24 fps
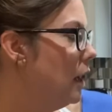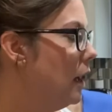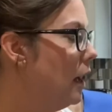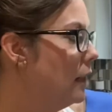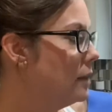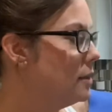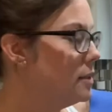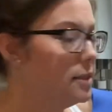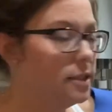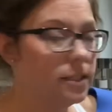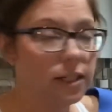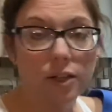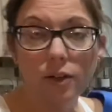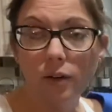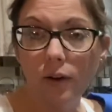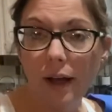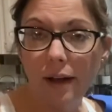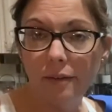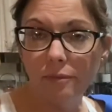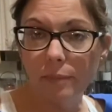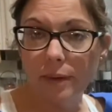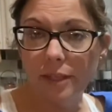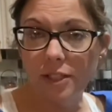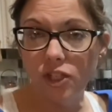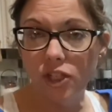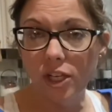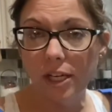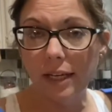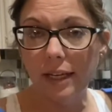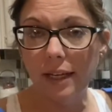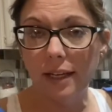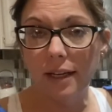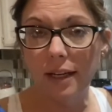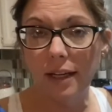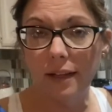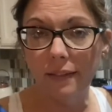I still have my
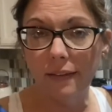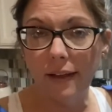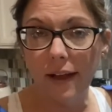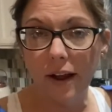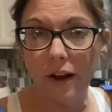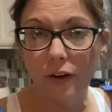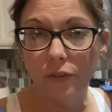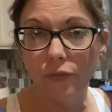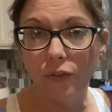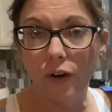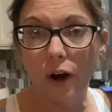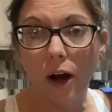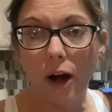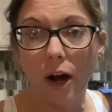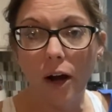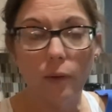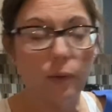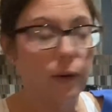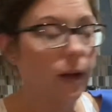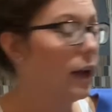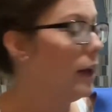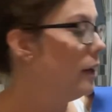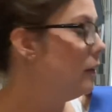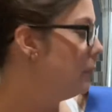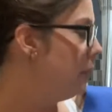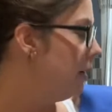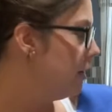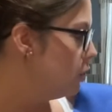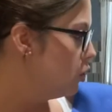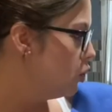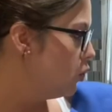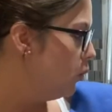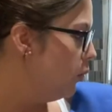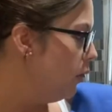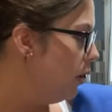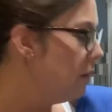chicken in the air fryer. We got about
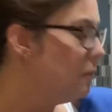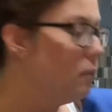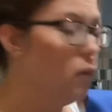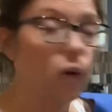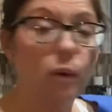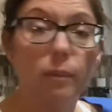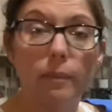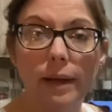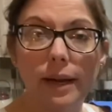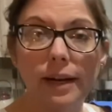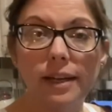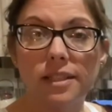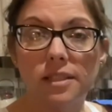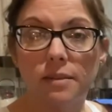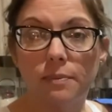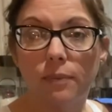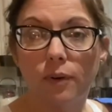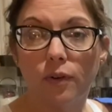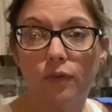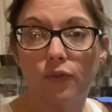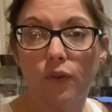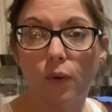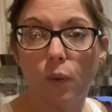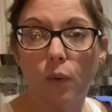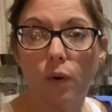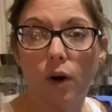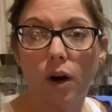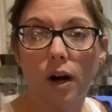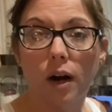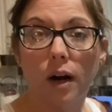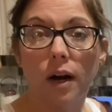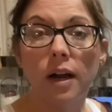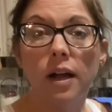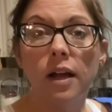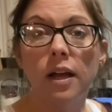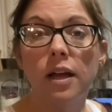20 more minutes
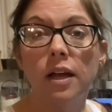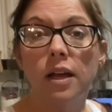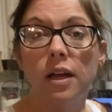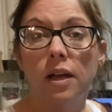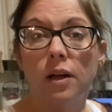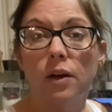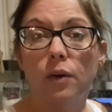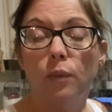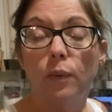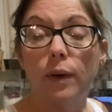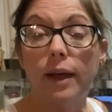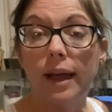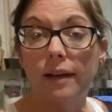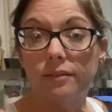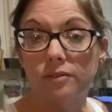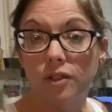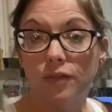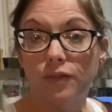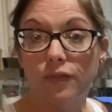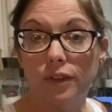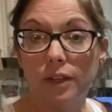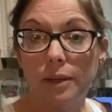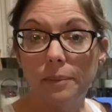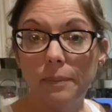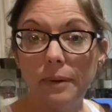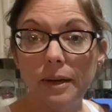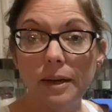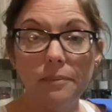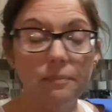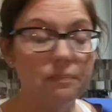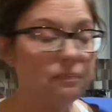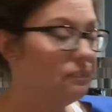before we have to flip it.